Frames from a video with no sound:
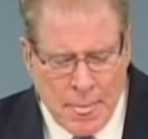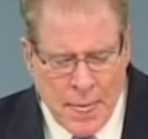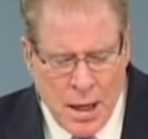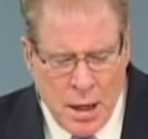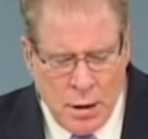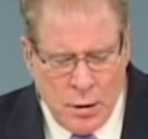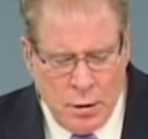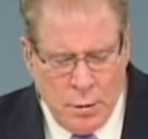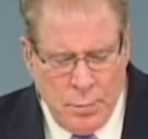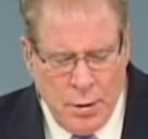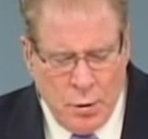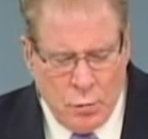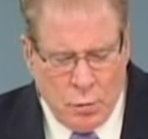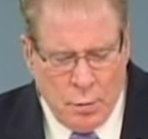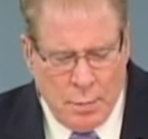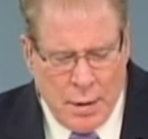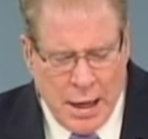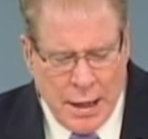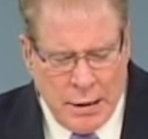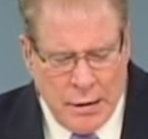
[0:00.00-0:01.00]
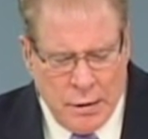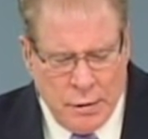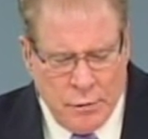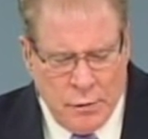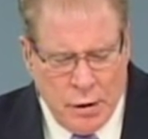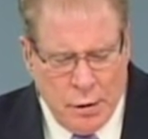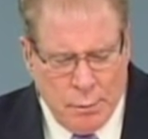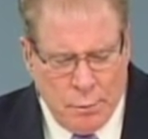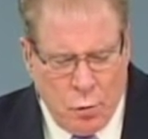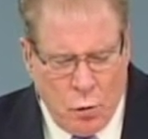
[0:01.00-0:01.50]
to be reminded of
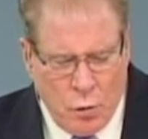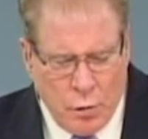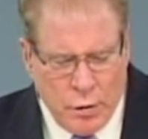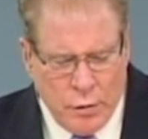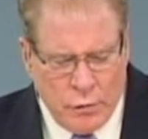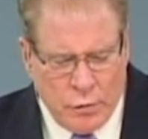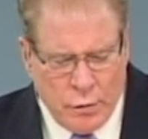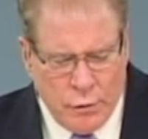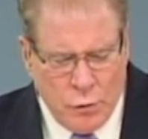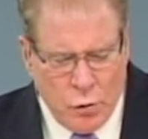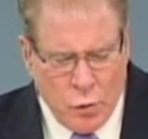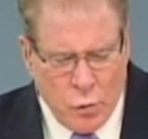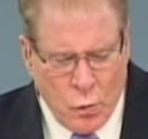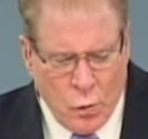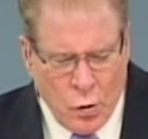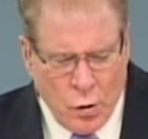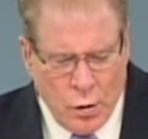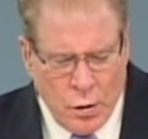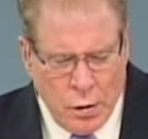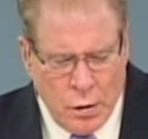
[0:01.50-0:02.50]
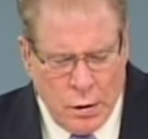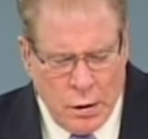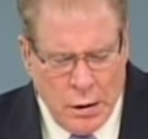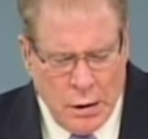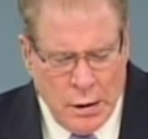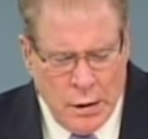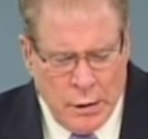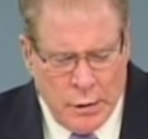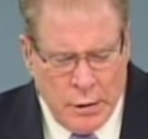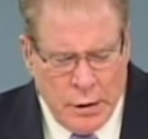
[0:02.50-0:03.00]
the importance of your word,
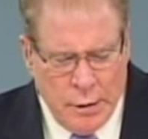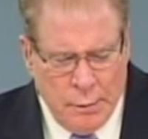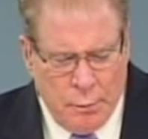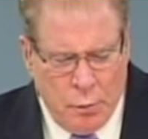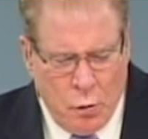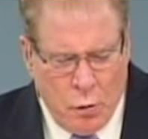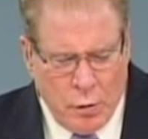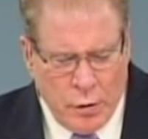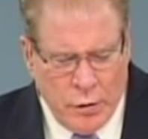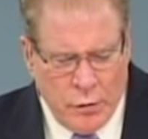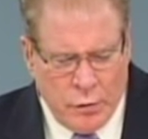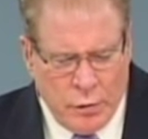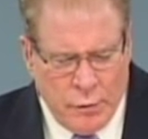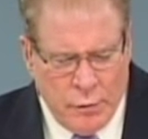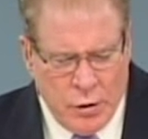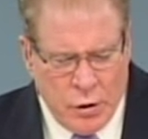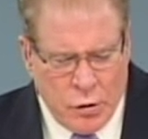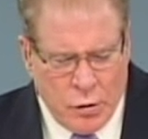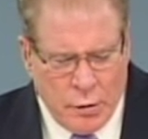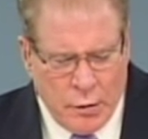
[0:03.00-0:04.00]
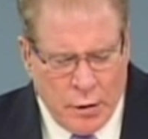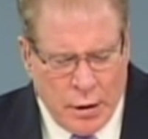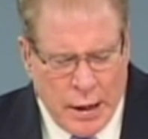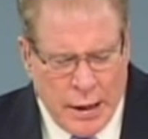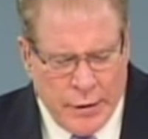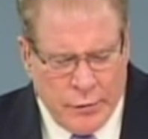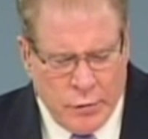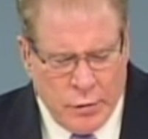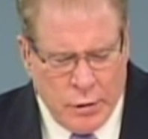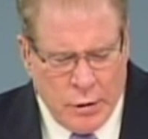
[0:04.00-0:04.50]
the importance of
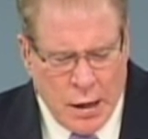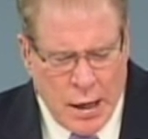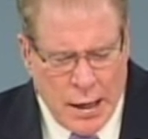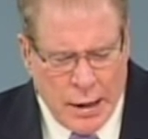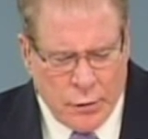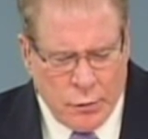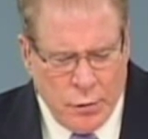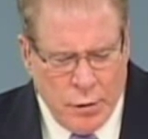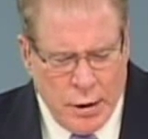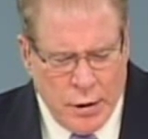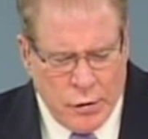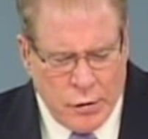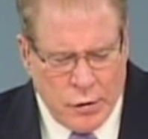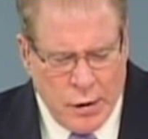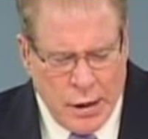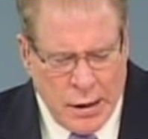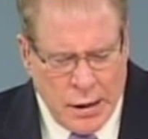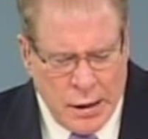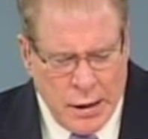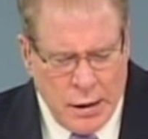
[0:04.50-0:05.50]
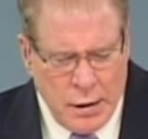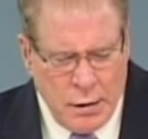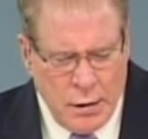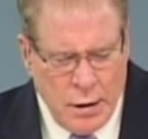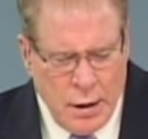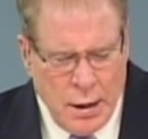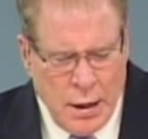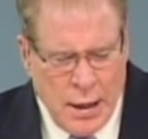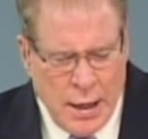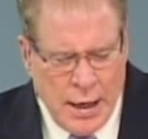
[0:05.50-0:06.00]
internalizing doctrine and thinking
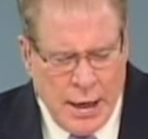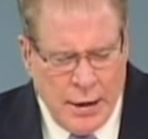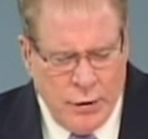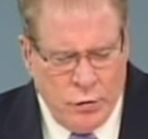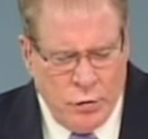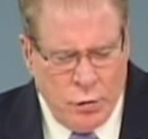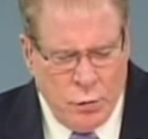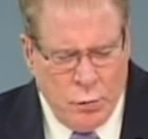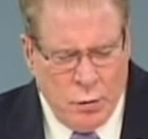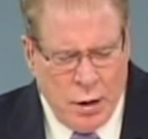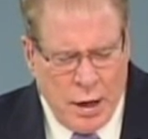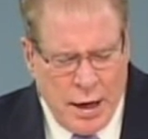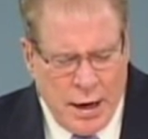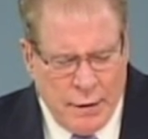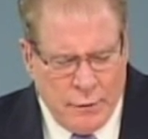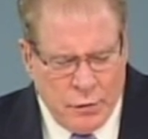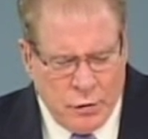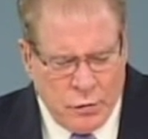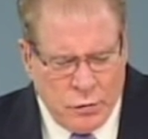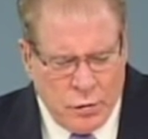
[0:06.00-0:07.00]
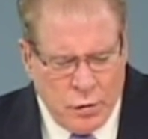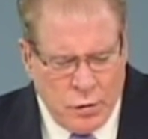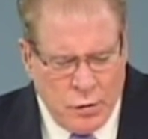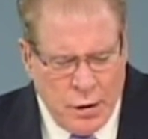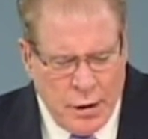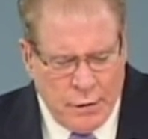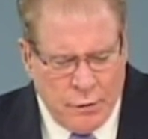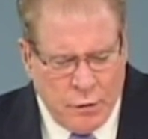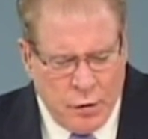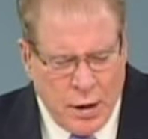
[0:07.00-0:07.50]
as you would have us to
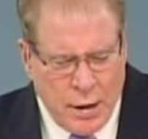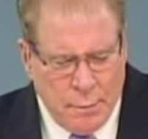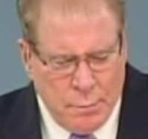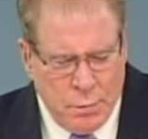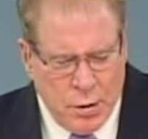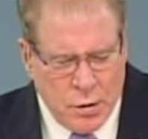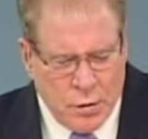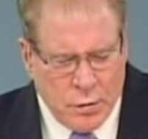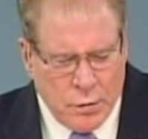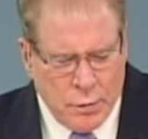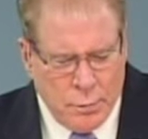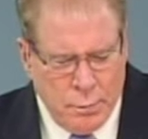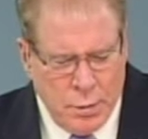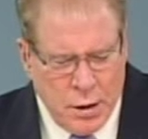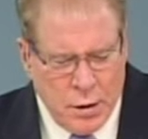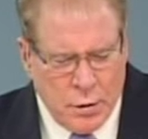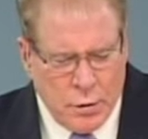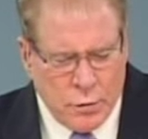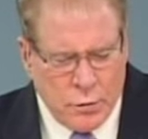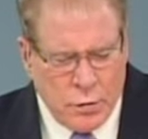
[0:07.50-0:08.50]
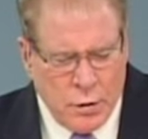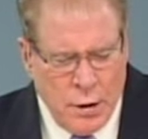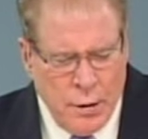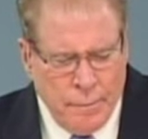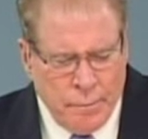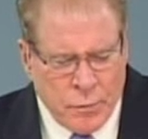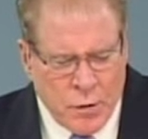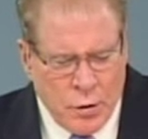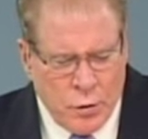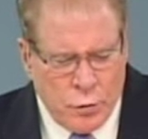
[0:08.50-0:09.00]
think, for that build, builds
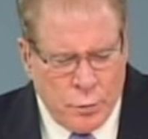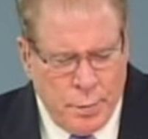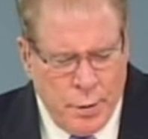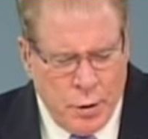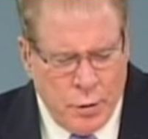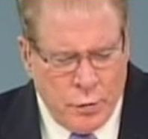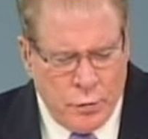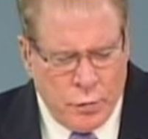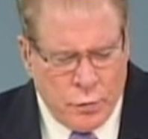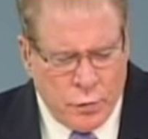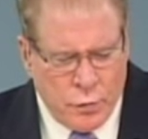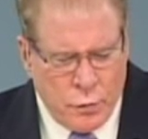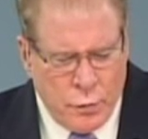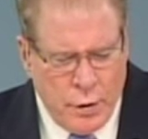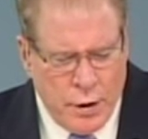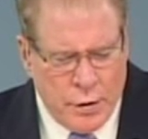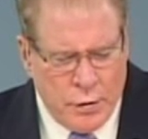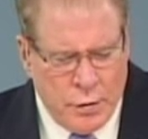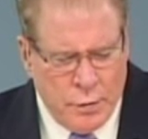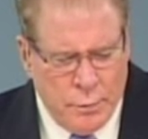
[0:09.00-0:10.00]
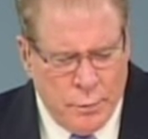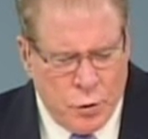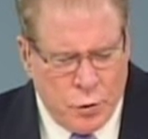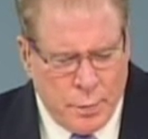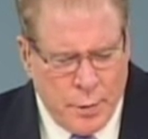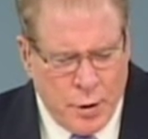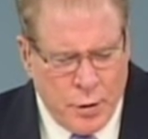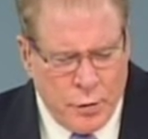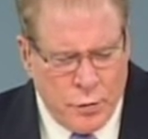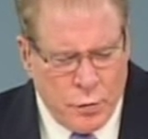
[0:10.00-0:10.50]
spiritual strength and
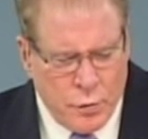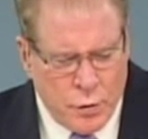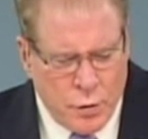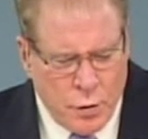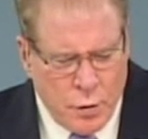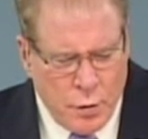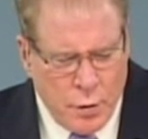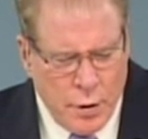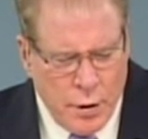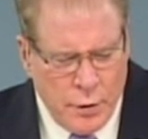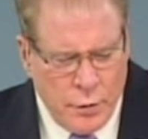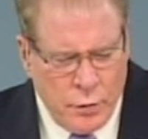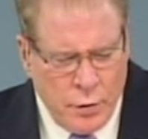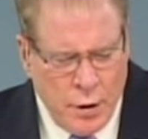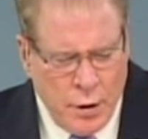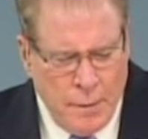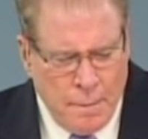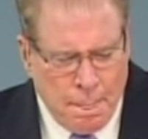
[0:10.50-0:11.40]
spiritual courage,